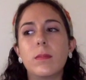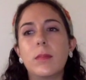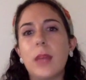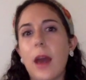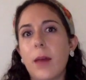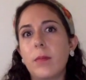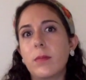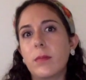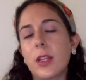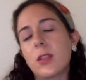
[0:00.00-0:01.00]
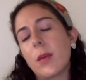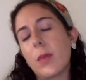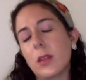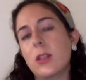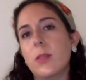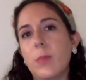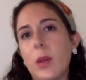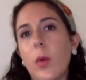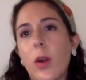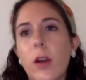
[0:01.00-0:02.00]
yeah, that's something to be
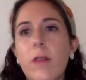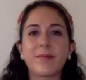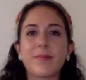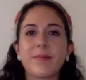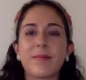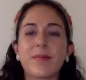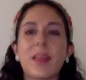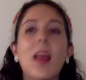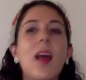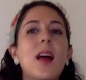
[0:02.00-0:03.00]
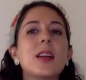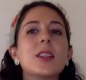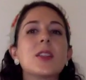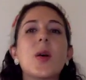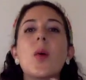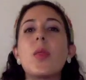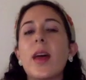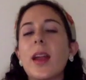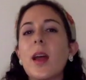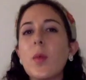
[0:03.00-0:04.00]
aware of. So
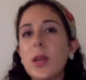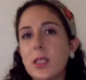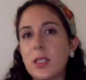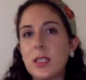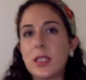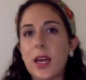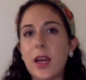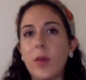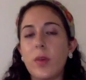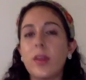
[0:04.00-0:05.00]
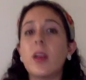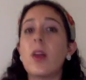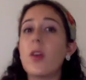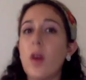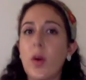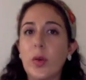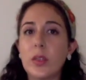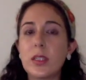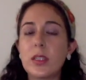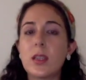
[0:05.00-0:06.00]
then I went to stay with another
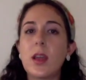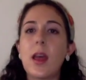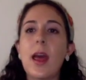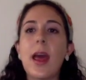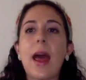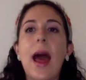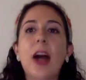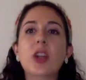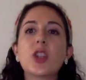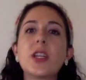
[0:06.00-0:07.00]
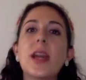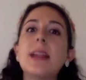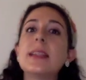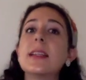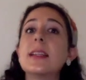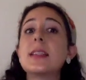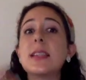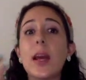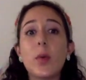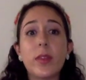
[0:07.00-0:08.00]
host. Actually, I didn't
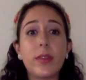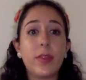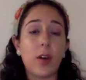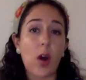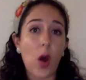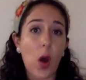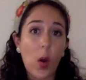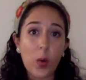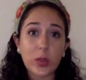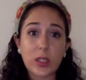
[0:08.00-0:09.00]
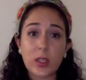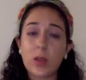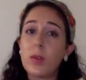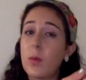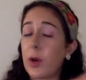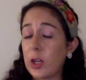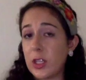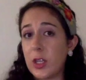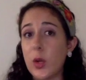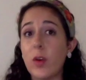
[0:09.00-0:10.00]
stay with the host, the
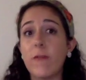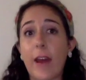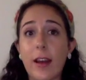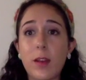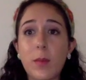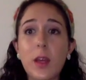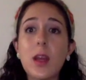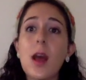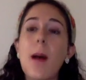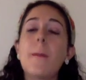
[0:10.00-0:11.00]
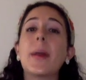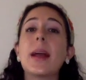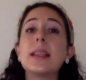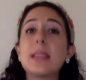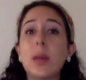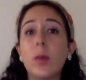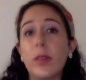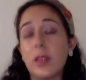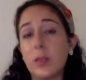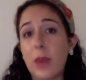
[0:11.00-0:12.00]
person who invited me, but I stayed with
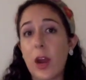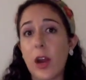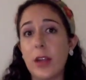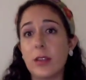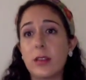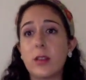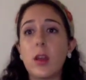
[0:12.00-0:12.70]
his parents,